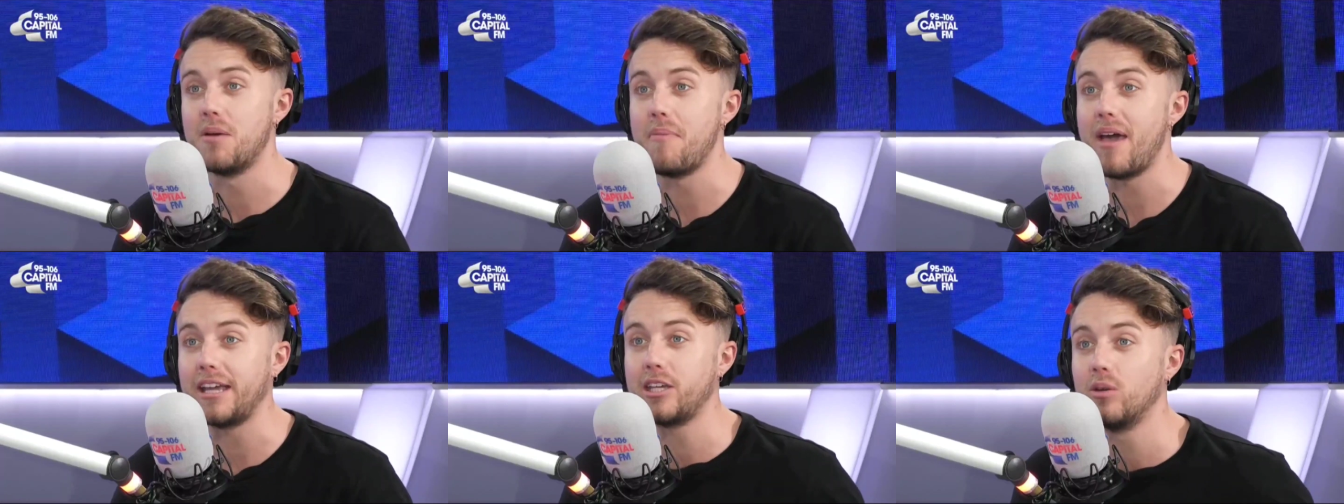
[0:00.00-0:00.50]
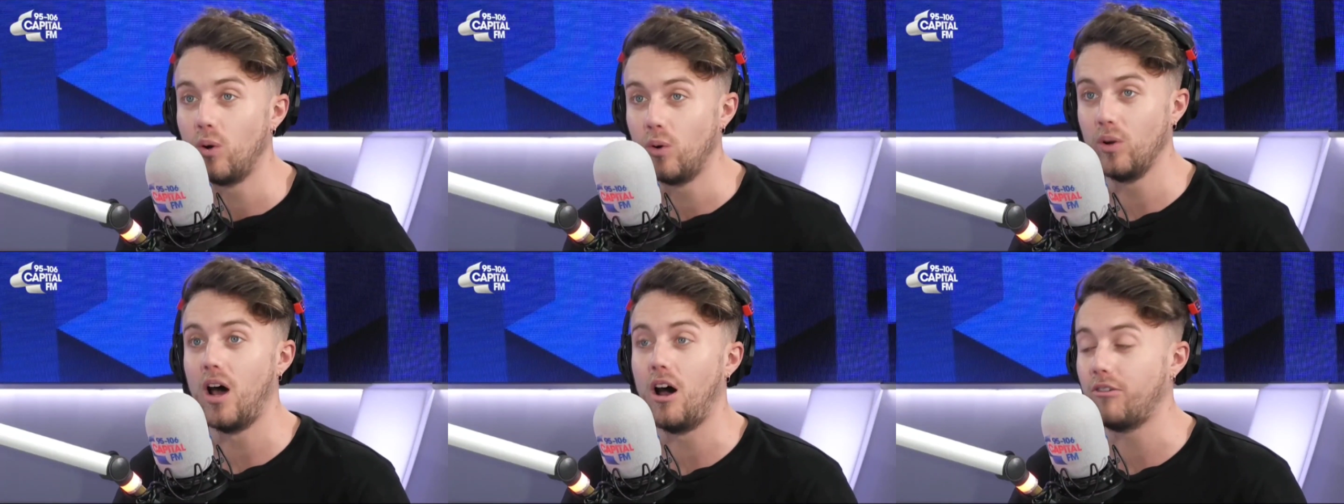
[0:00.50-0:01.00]
make you all
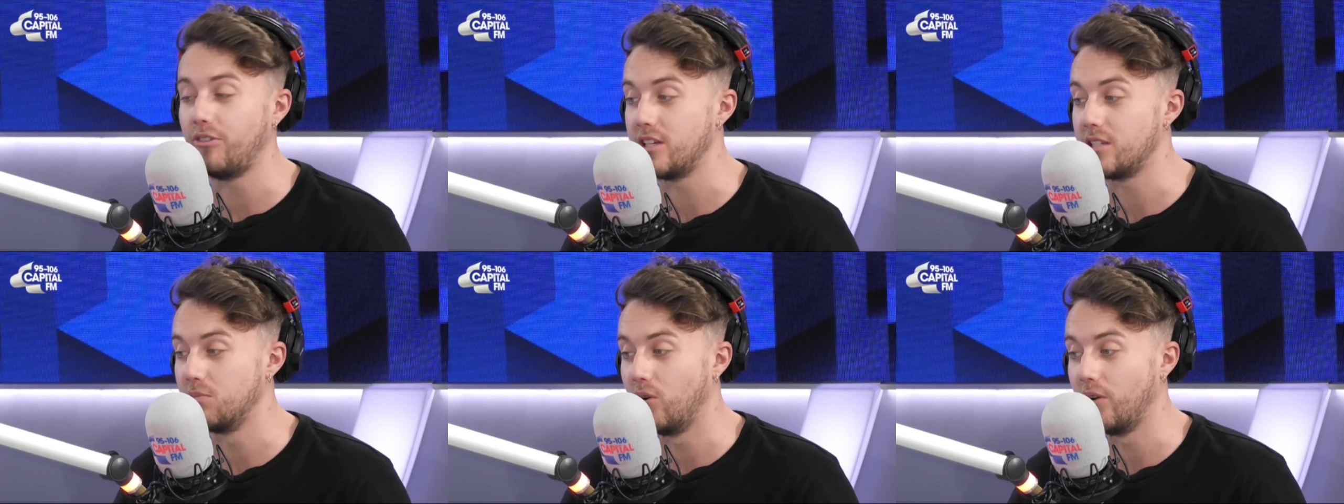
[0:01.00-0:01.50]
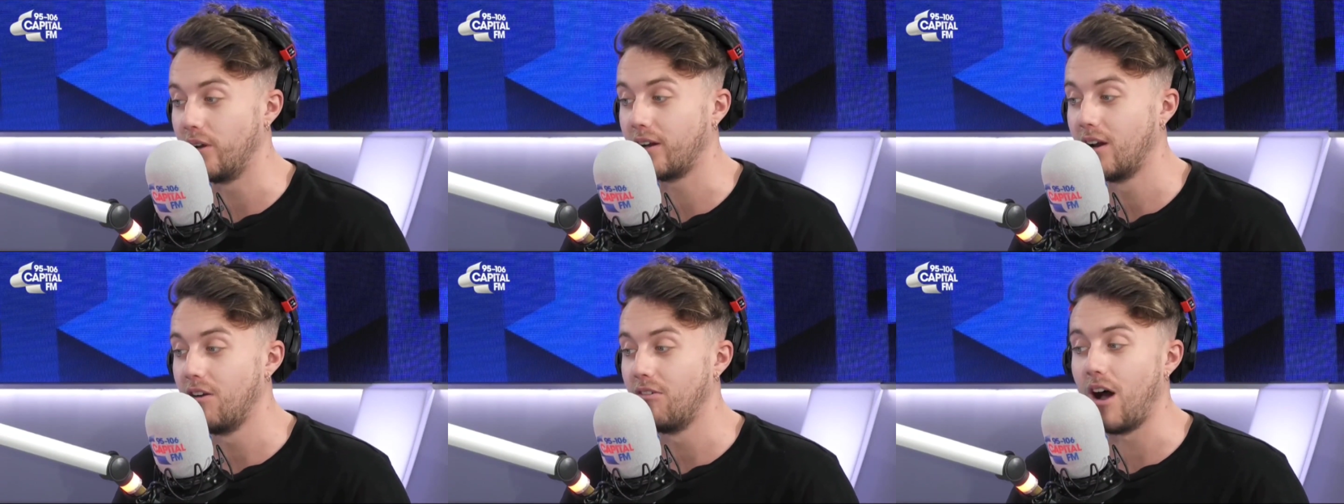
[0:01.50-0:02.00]
laugh this morning,
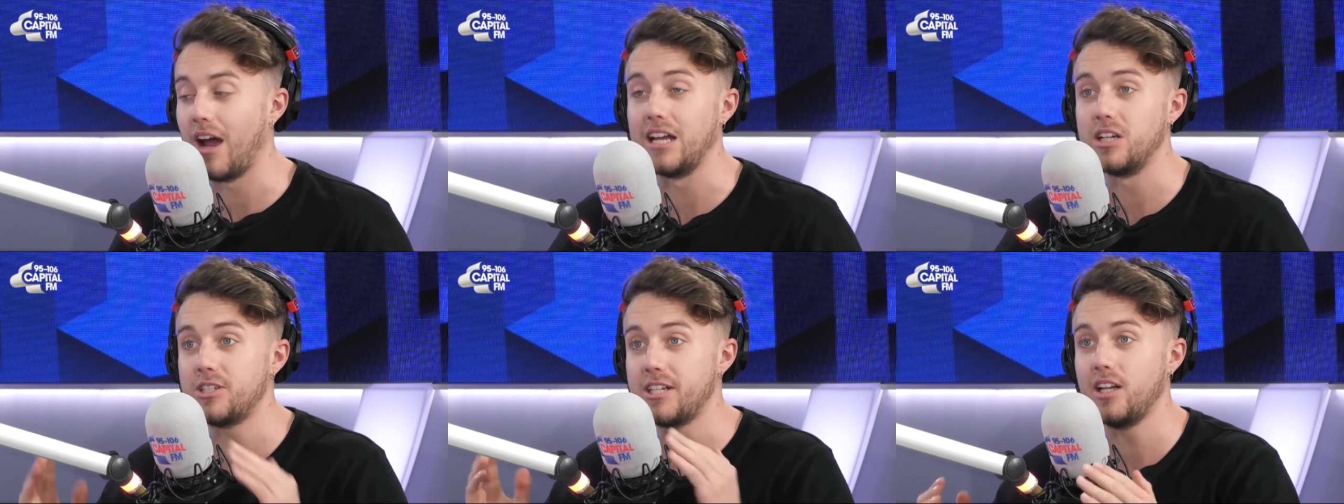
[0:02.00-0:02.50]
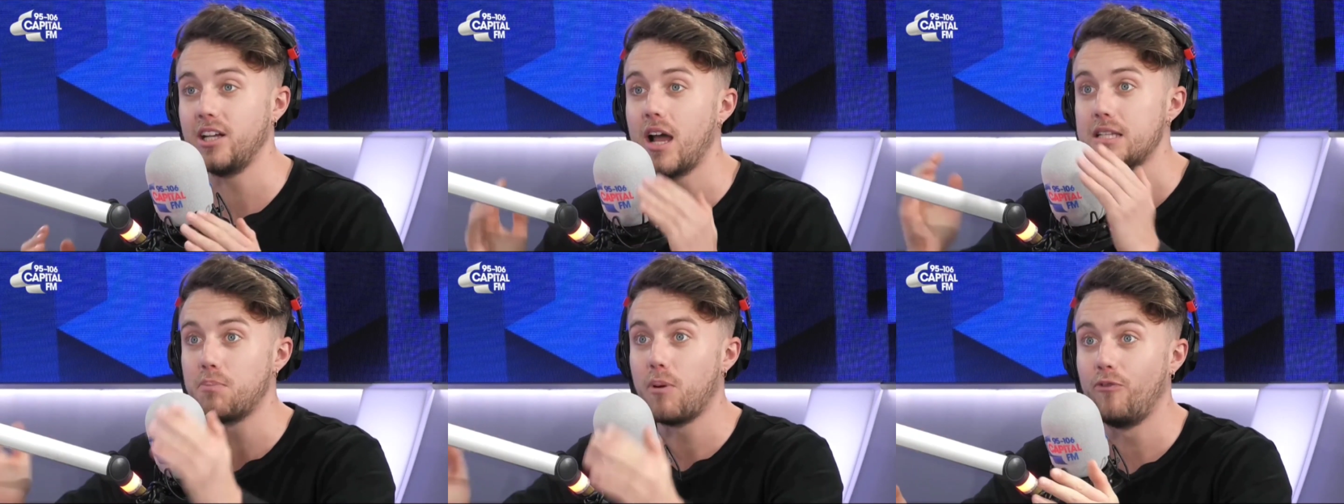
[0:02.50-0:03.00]
right? And she'd like
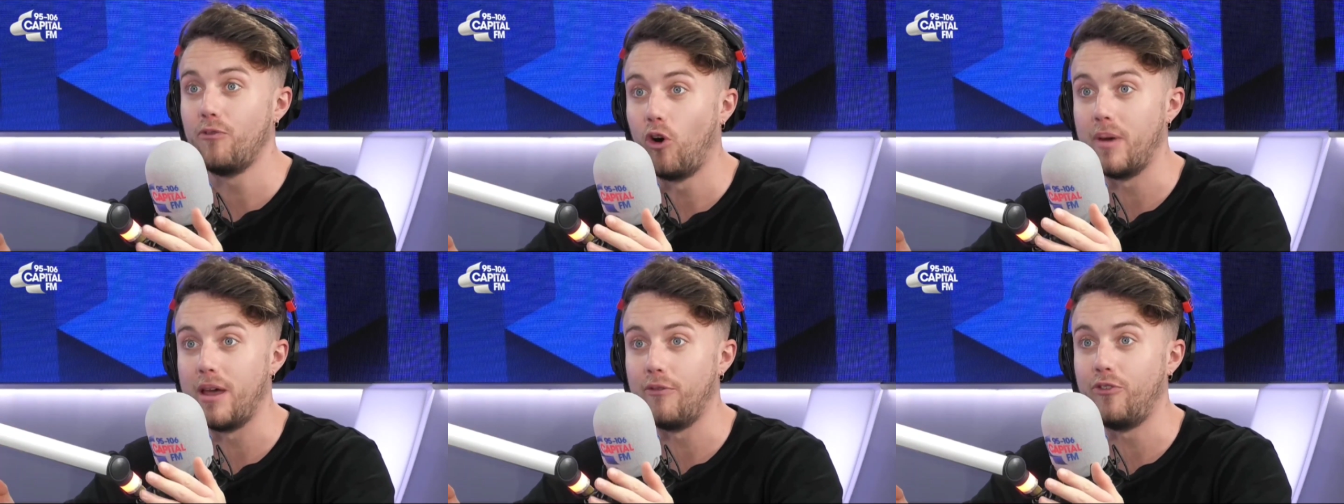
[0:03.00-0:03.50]
to perform it for